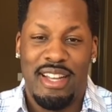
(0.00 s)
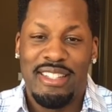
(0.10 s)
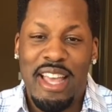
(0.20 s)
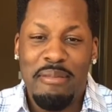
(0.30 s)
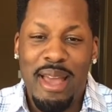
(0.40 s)

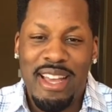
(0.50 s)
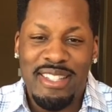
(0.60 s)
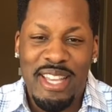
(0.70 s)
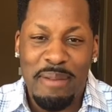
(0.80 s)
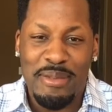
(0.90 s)
They may
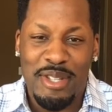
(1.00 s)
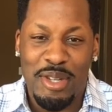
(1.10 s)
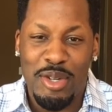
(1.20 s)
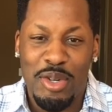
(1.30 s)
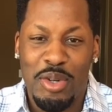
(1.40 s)
attempt
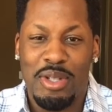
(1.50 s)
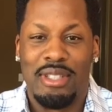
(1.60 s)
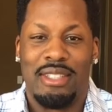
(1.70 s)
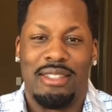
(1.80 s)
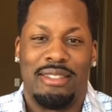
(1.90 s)
to
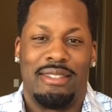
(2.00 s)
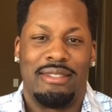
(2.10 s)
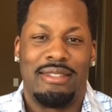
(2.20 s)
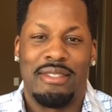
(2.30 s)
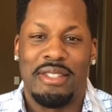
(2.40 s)

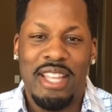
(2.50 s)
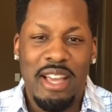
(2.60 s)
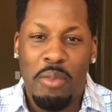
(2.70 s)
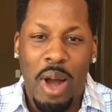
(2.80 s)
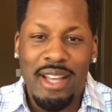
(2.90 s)
say
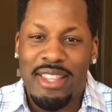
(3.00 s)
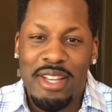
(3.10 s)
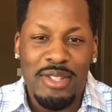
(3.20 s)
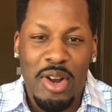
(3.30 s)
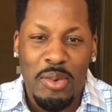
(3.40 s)
why things
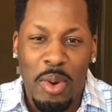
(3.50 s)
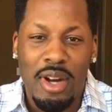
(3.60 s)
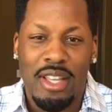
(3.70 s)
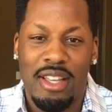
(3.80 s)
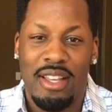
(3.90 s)
aren't
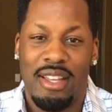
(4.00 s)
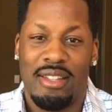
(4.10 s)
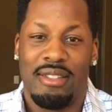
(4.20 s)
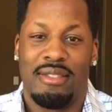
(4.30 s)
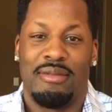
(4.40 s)
working